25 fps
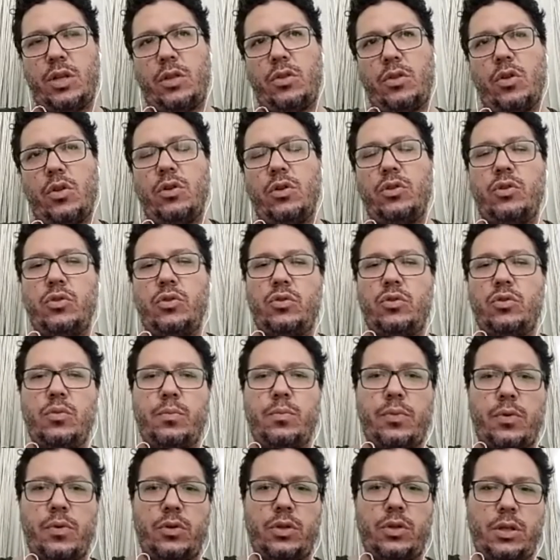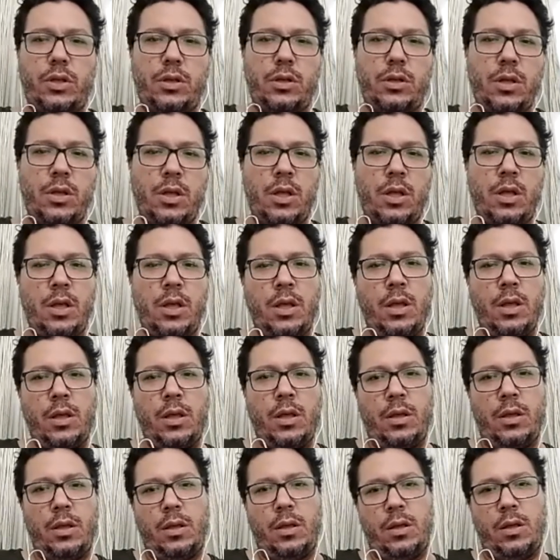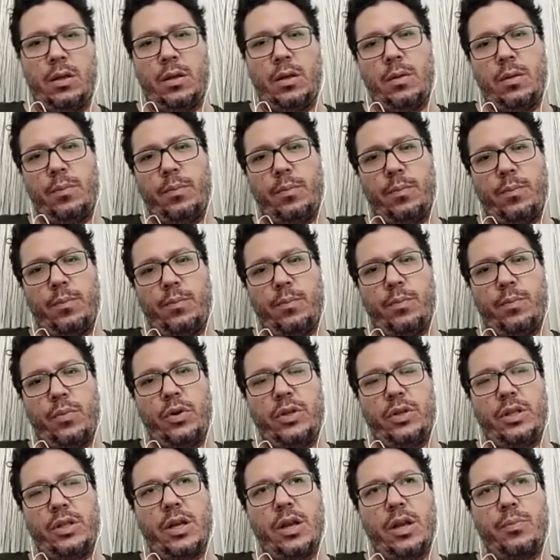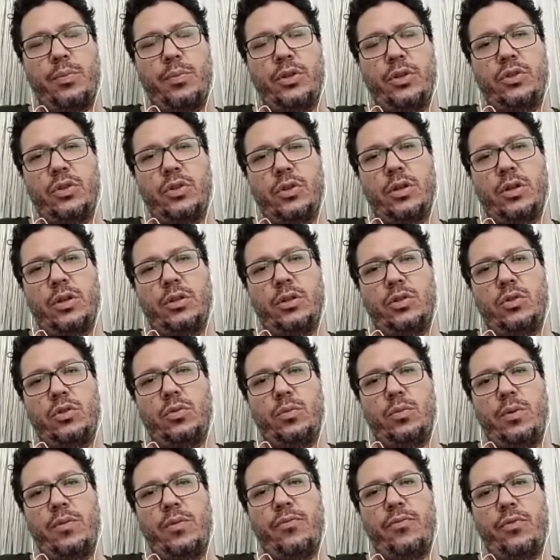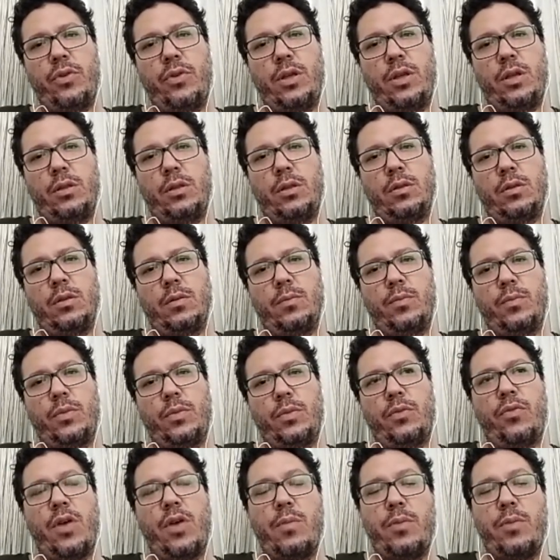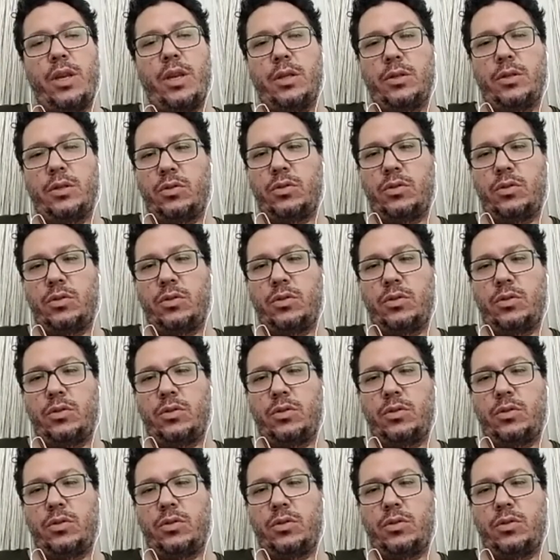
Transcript: also supporting political prisoners to be freed. Feminists